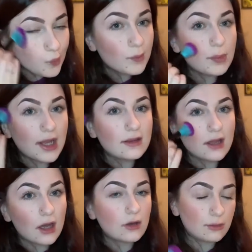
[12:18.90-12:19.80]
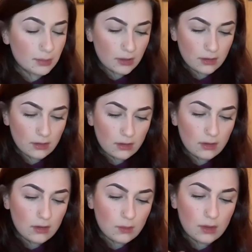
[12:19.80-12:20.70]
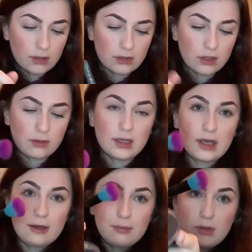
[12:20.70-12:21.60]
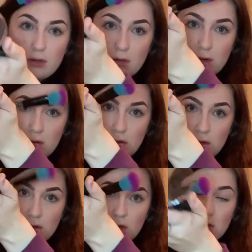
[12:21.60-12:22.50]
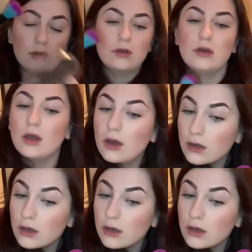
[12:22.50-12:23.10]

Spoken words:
Blend that up. 1-2 dab. No.